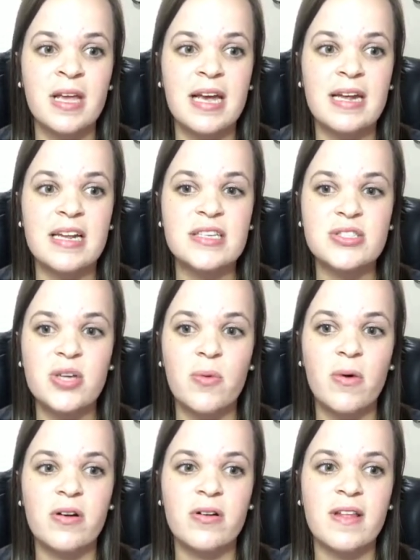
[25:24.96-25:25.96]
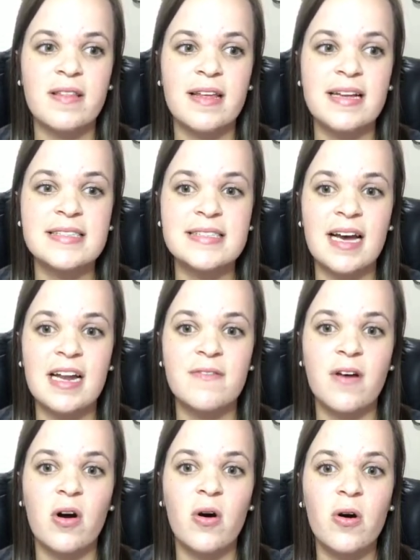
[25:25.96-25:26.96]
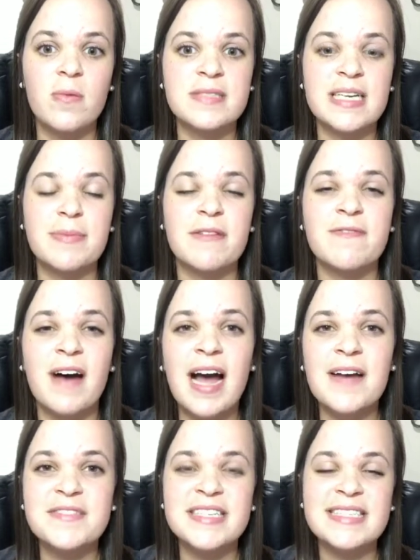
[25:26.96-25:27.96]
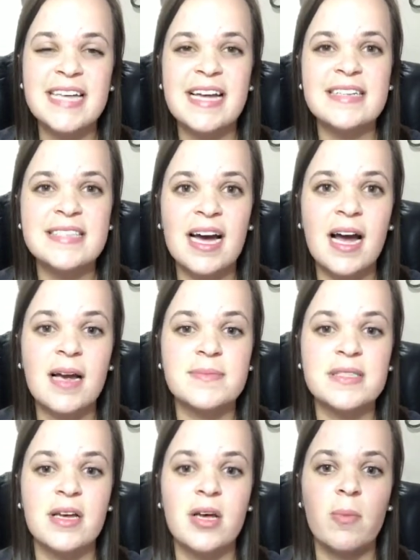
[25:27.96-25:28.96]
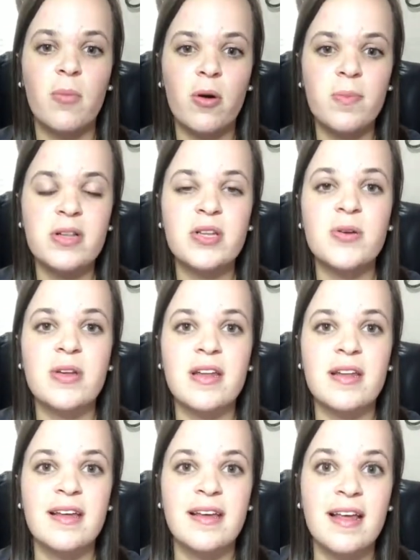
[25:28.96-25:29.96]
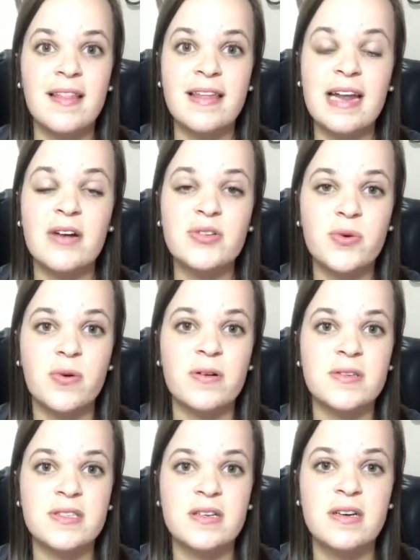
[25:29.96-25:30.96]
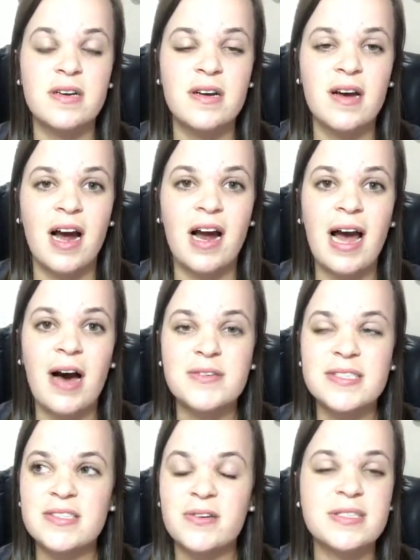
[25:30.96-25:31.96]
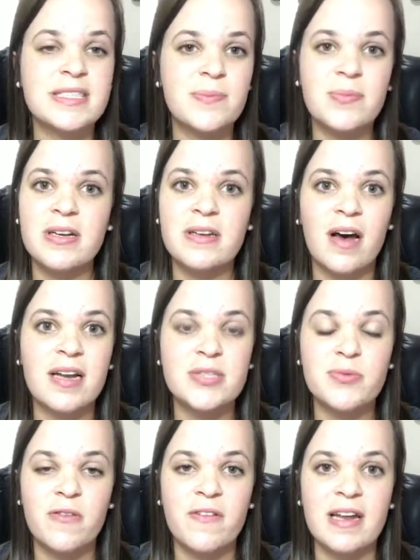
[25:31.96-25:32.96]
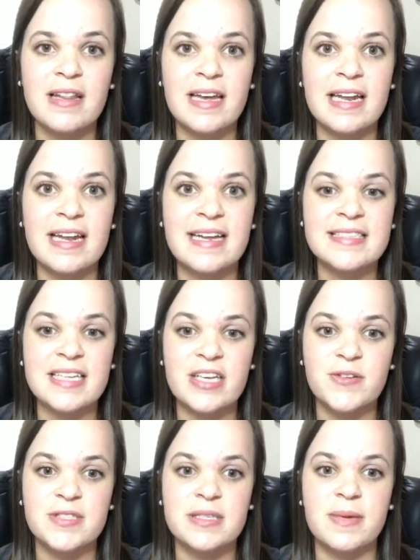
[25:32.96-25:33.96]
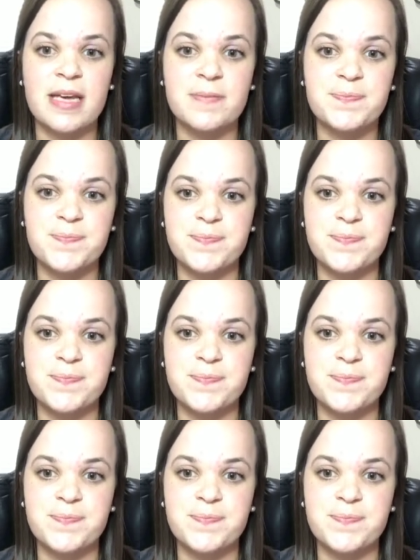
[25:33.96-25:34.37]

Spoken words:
And it is no wonder that the inside of our homes can be 5 to 10 times more polluted than outdoors. Our houses are simply not as well ventilated as they used to be.